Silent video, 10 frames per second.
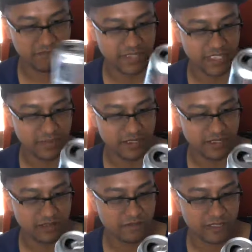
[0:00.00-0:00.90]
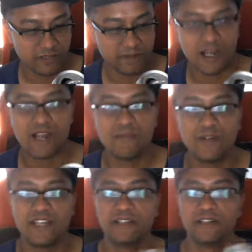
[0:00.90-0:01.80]
tea beer. So, all right,
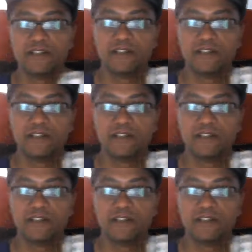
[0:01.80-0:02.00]
buddy.